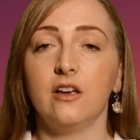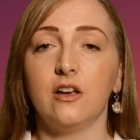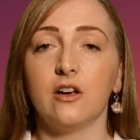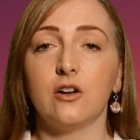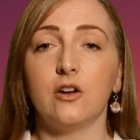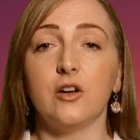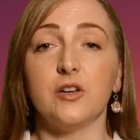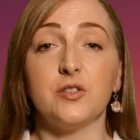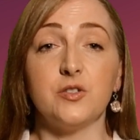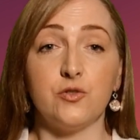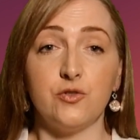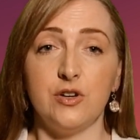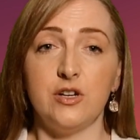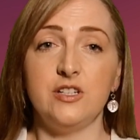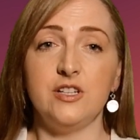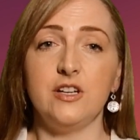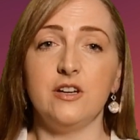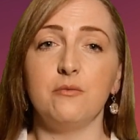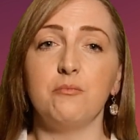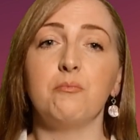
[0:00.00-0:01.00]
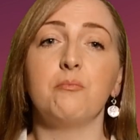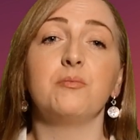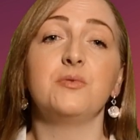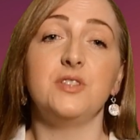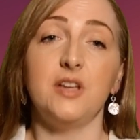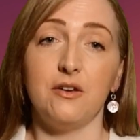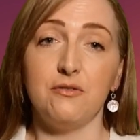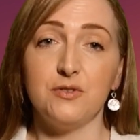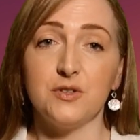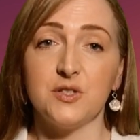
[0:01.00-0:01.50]
Clostridium
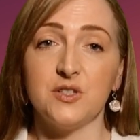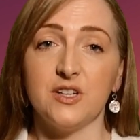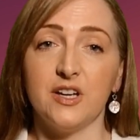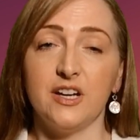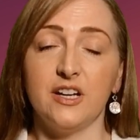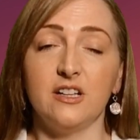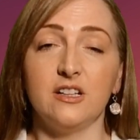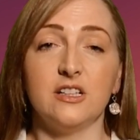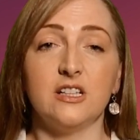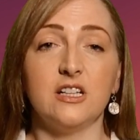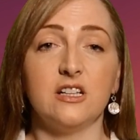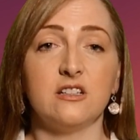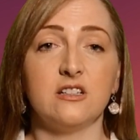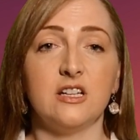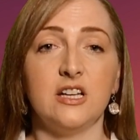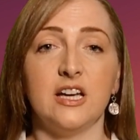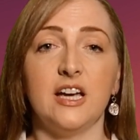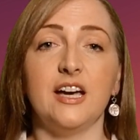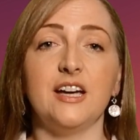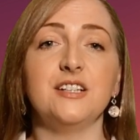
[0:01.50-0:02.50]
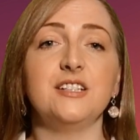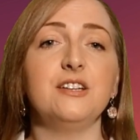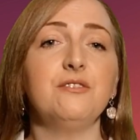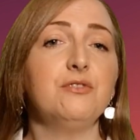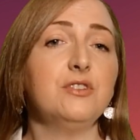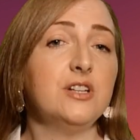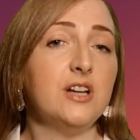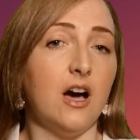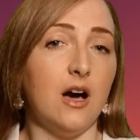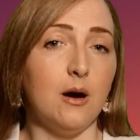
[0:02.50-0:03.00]
difficile, and
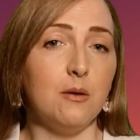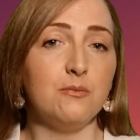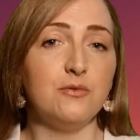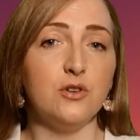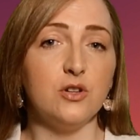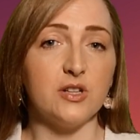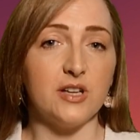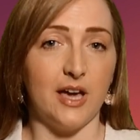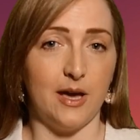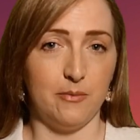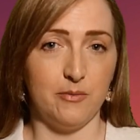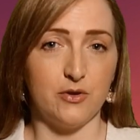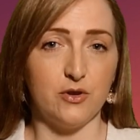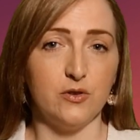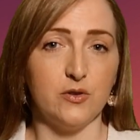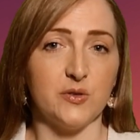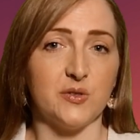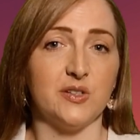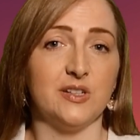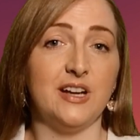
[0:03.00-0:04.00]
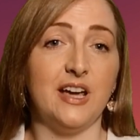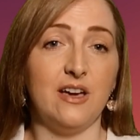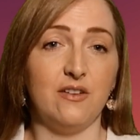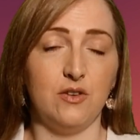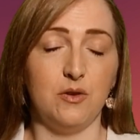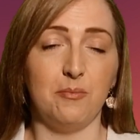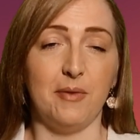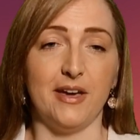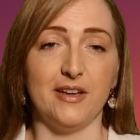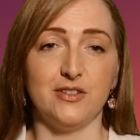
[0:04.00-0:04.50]
even harmful chemicals and
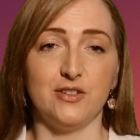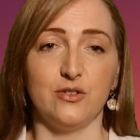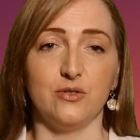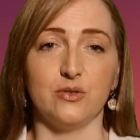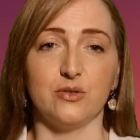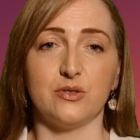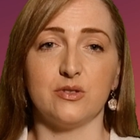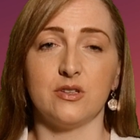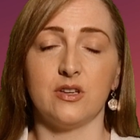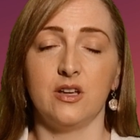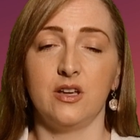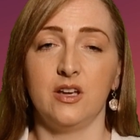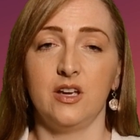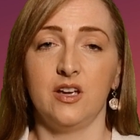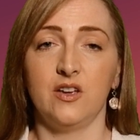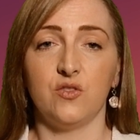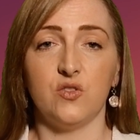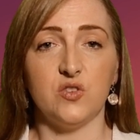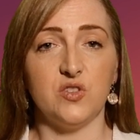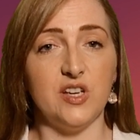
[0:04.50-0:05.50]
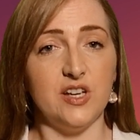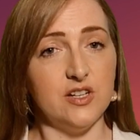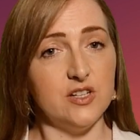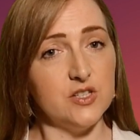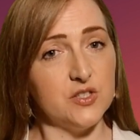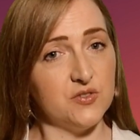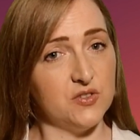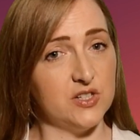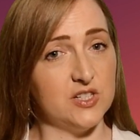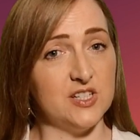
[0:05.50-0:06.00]
heavy metals. The
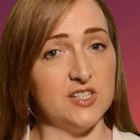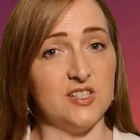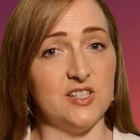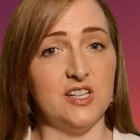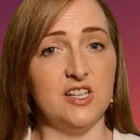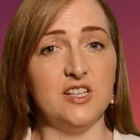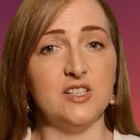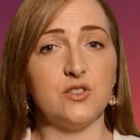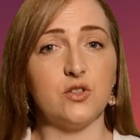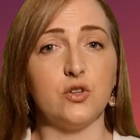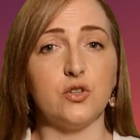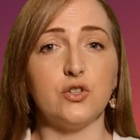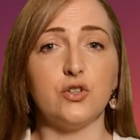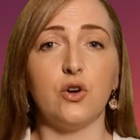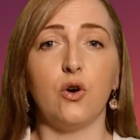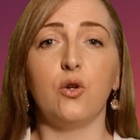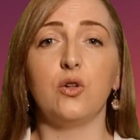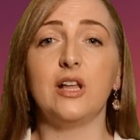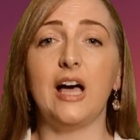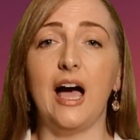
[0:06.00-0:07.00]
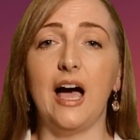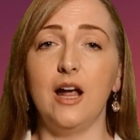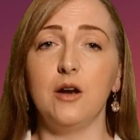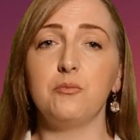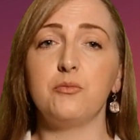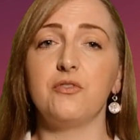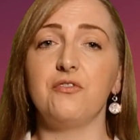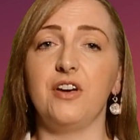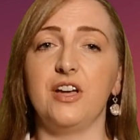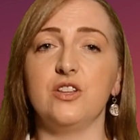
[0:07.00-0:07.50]
Centers for Disease Control
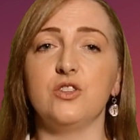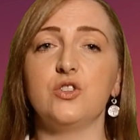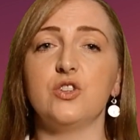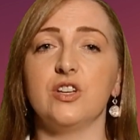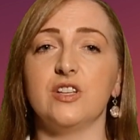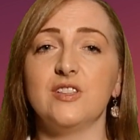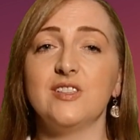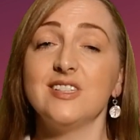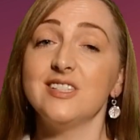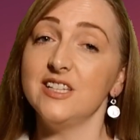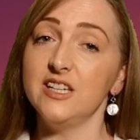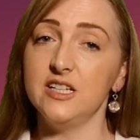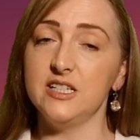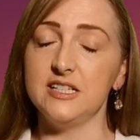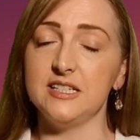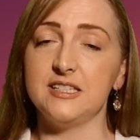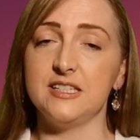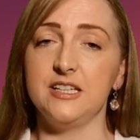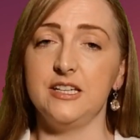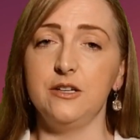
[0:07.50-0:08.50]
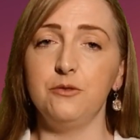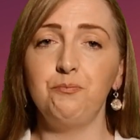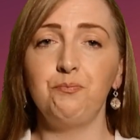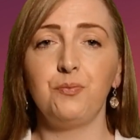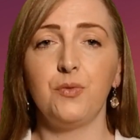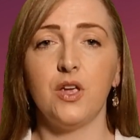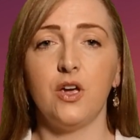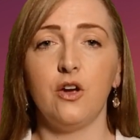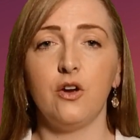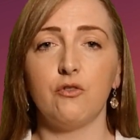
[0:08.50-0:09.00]
and Prevention, CDC,
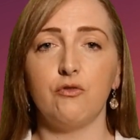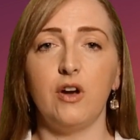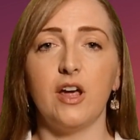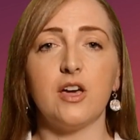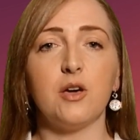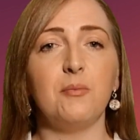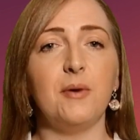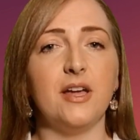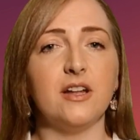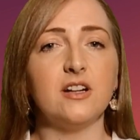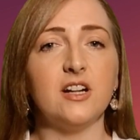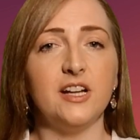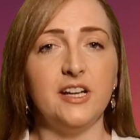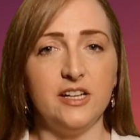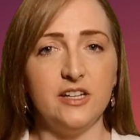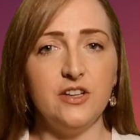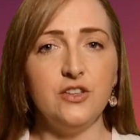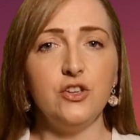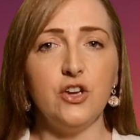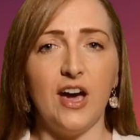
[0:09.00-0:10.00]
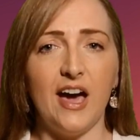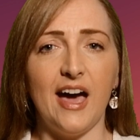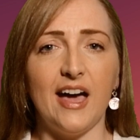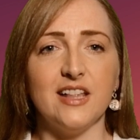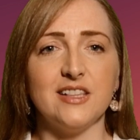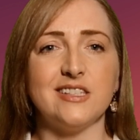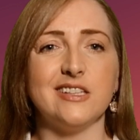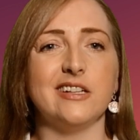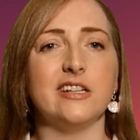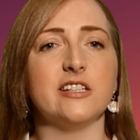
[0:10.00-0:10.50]
recommend cleaning your
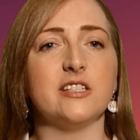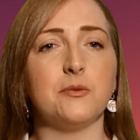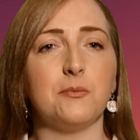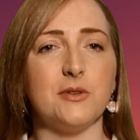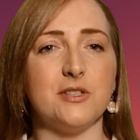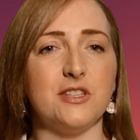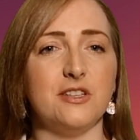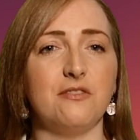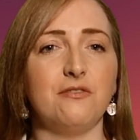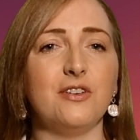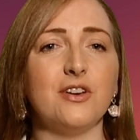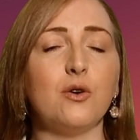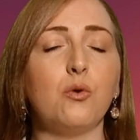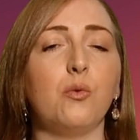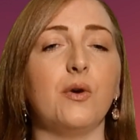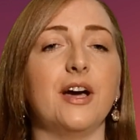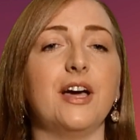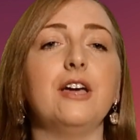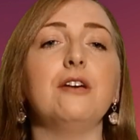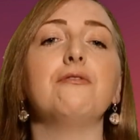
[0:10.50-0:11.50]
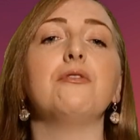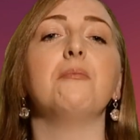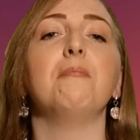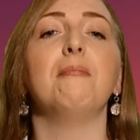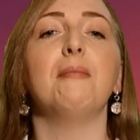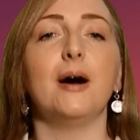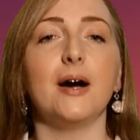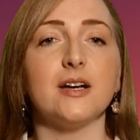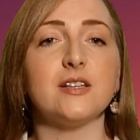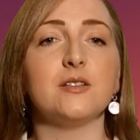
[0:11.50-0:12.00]
hands in a specific way for
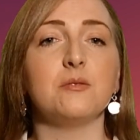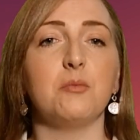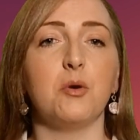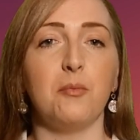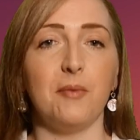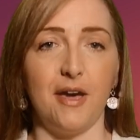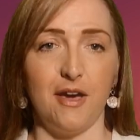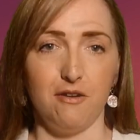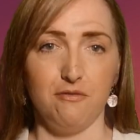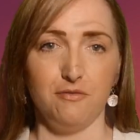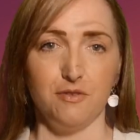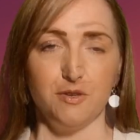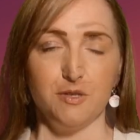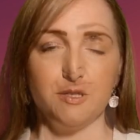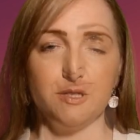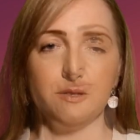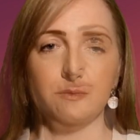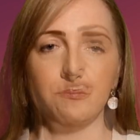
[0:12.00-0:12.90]
maximum effort.